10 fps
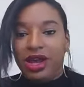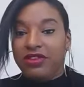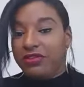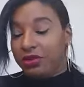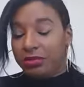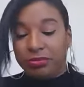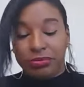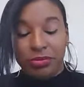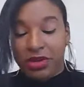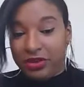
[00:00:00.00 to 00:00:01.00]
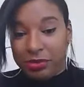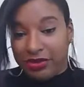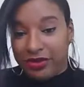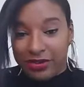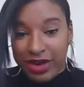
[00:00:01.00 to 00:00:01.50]
if you
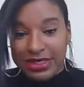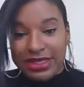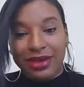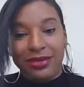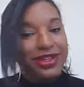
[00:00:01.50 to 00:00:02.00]
prefer writing.